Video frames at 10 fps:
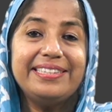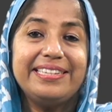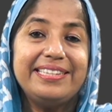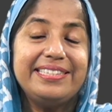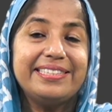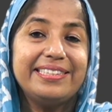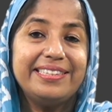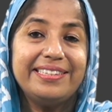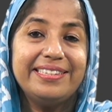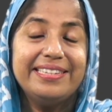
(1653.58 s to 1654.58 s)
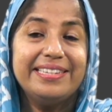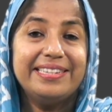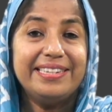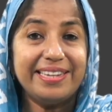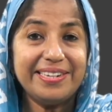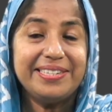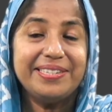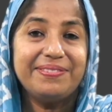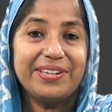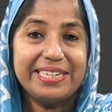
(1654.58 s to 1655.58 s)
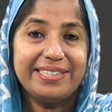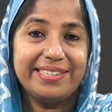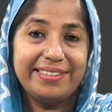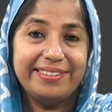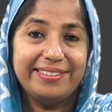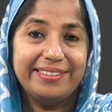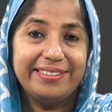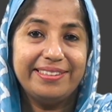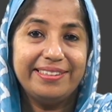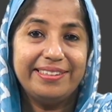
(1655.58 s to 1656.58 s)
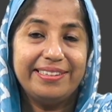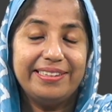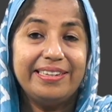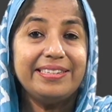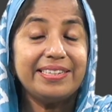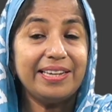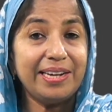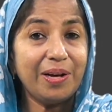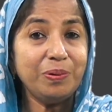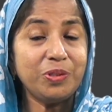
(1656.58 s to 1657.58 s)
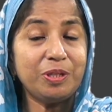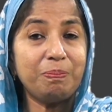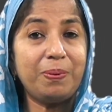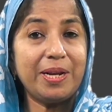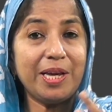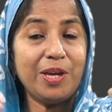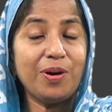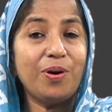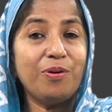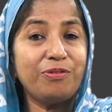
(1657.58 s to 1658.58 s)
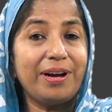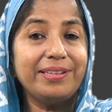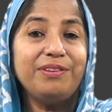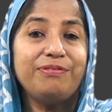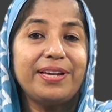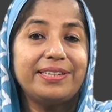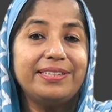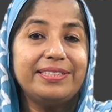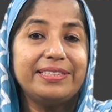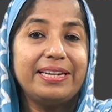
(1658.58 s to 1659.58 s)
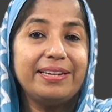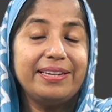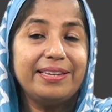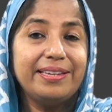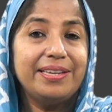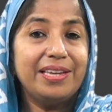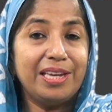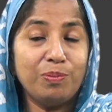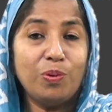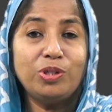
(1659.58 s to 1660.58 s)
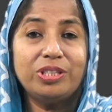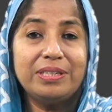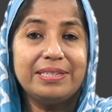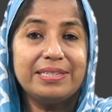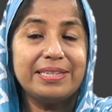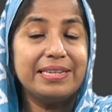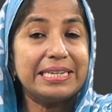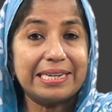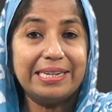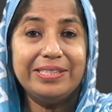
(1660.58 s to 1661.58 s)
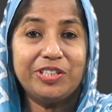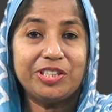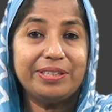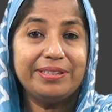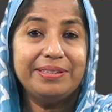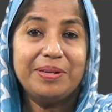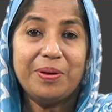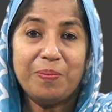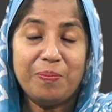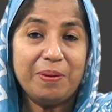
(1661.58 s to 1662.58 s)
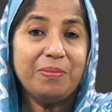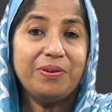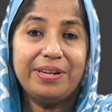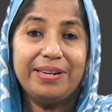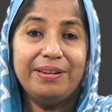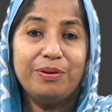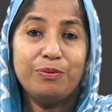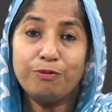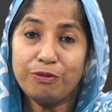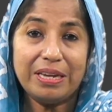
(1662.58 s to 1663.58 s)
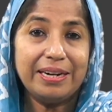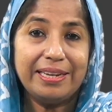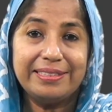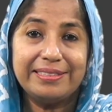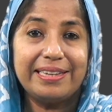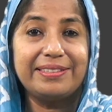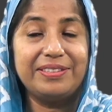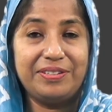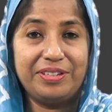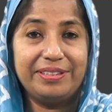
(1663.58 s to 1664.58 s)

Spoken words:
is a narrative writing, it allows the play of other factors like emotions, culture, memory, feelings, etc.